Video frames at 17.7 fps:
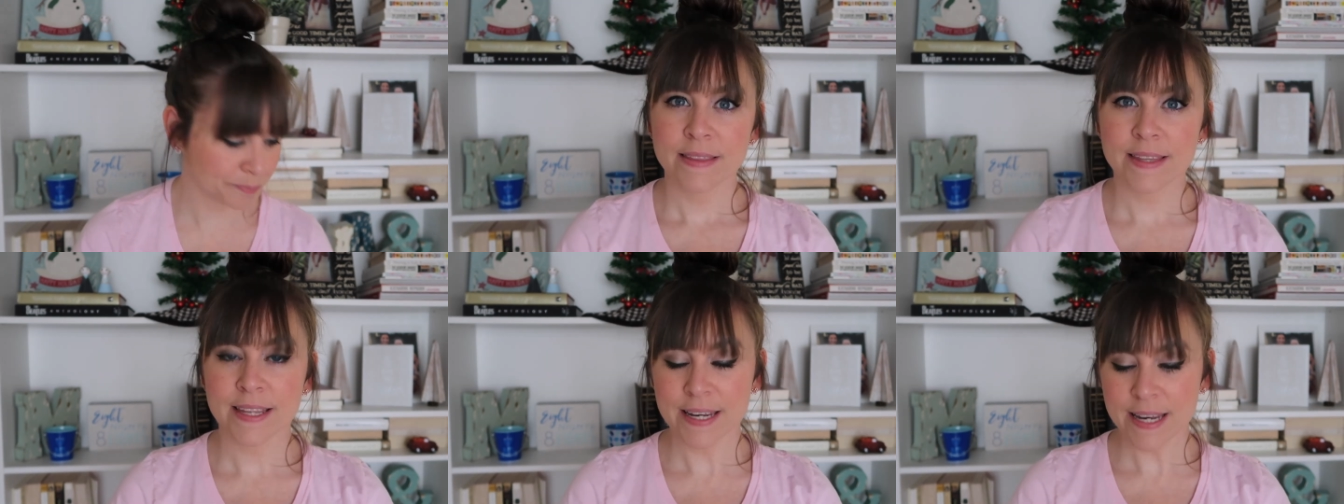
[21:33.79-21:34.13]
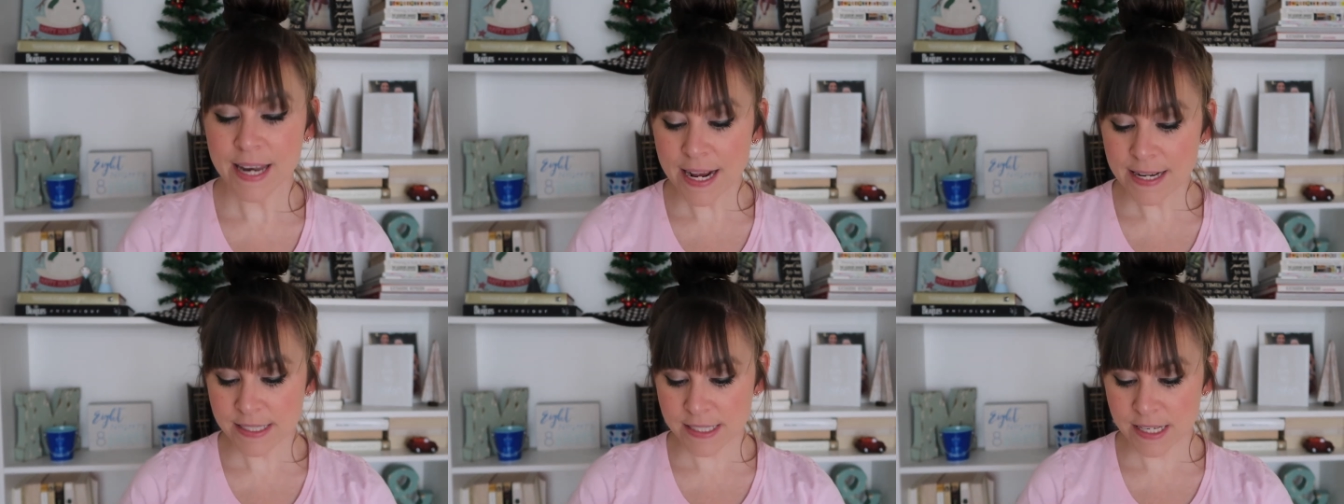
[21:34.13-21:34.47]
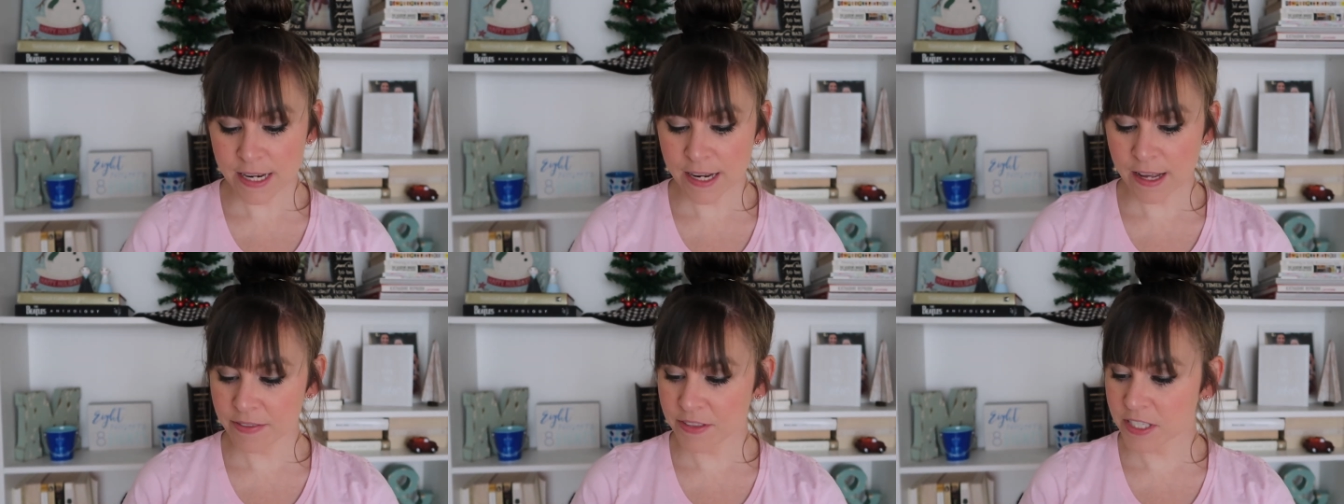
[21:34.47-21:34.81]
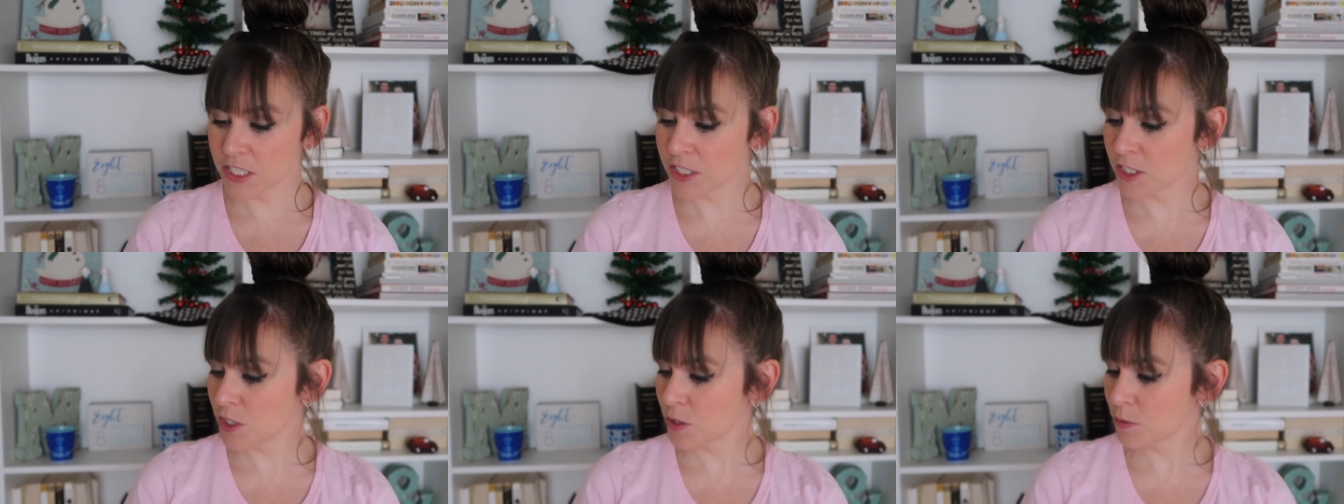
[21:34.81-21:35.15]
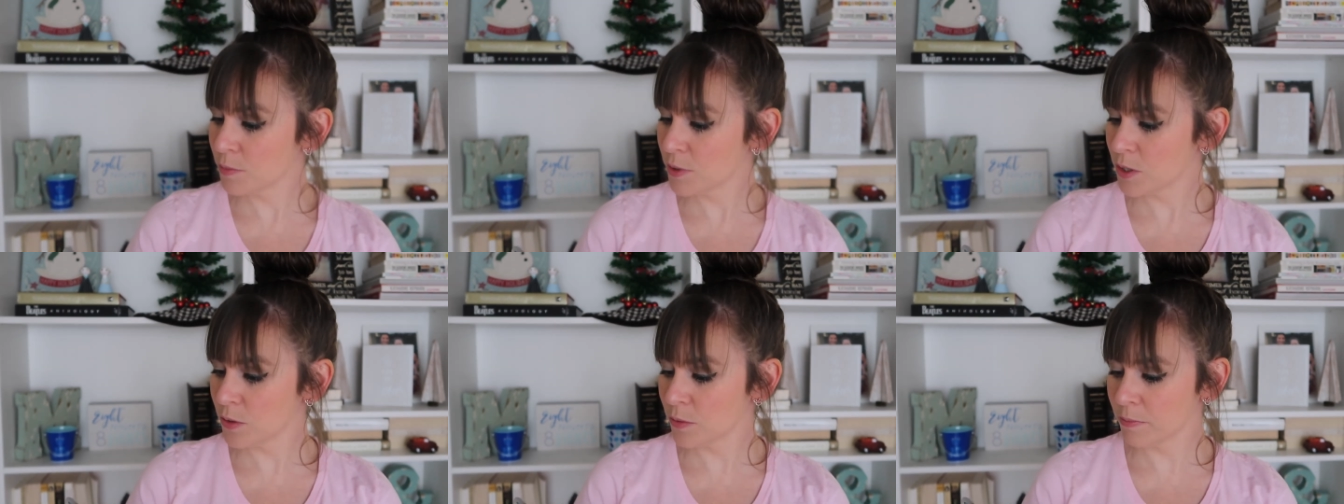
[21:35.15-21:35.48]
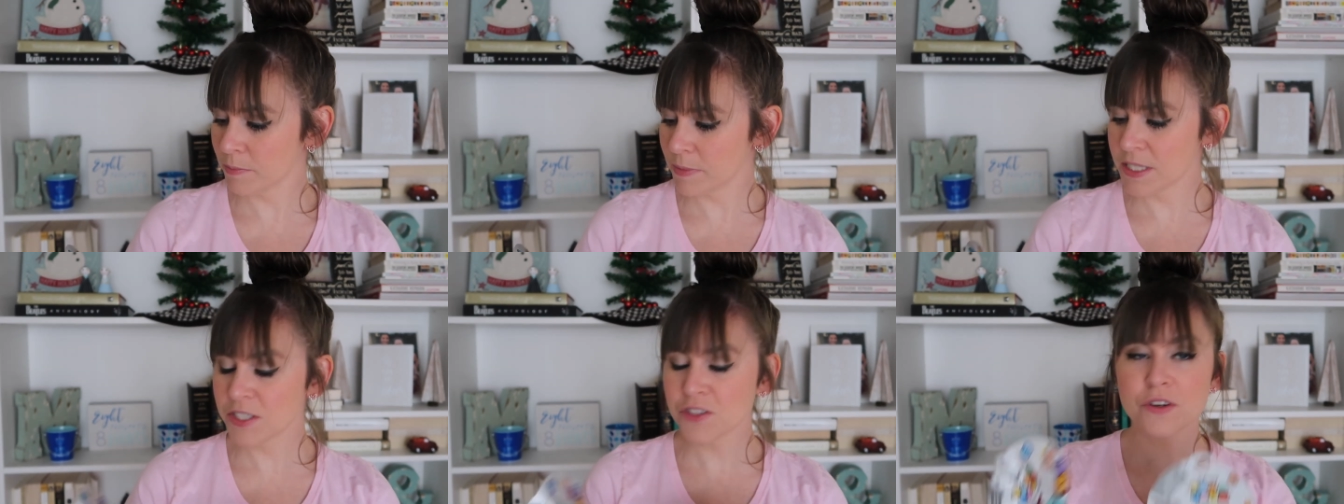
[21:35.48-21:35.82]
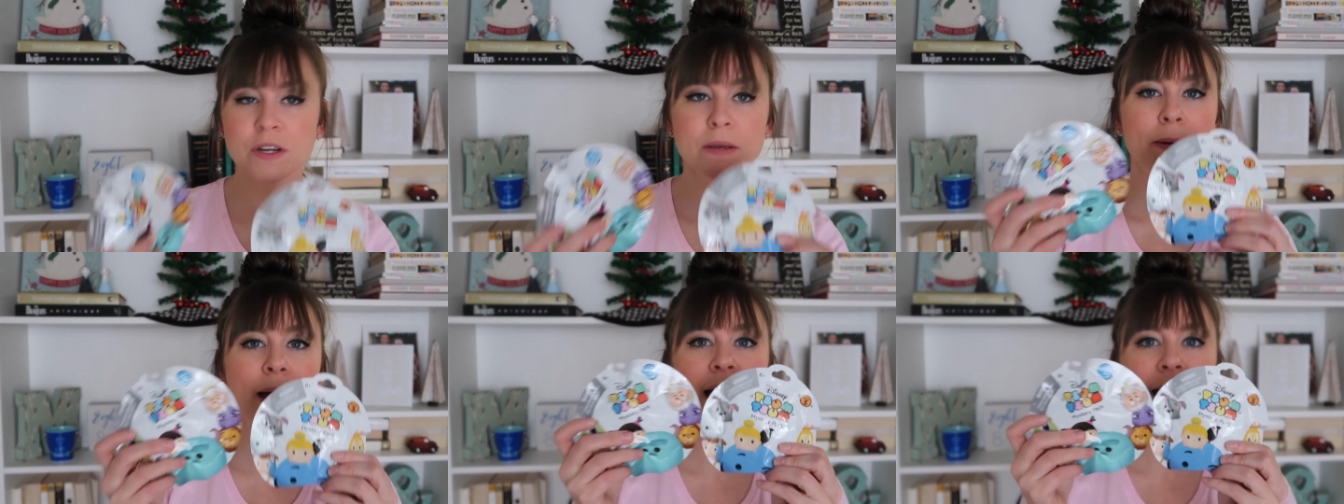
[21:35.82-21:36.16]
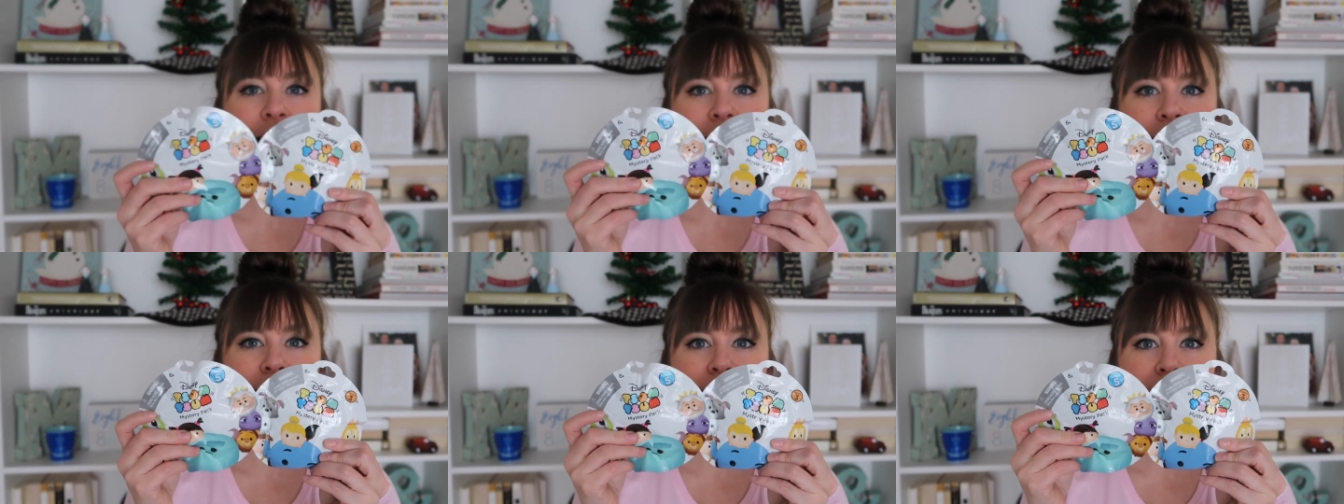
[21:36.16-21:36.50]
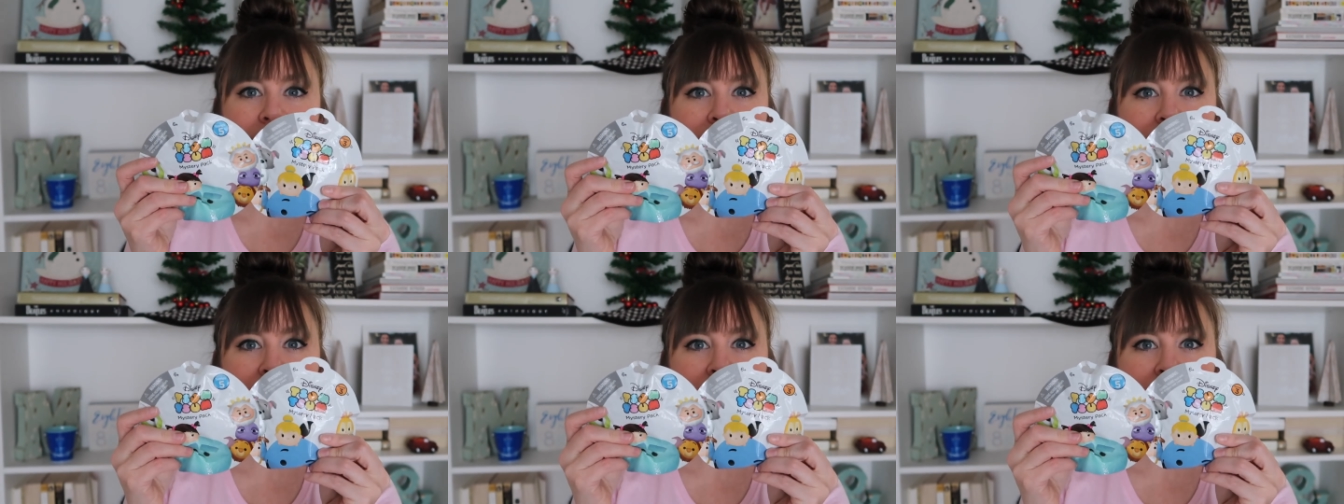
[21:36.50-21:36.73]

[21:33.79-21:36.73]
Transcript: And next I got these Tsum Tsum mystery packs,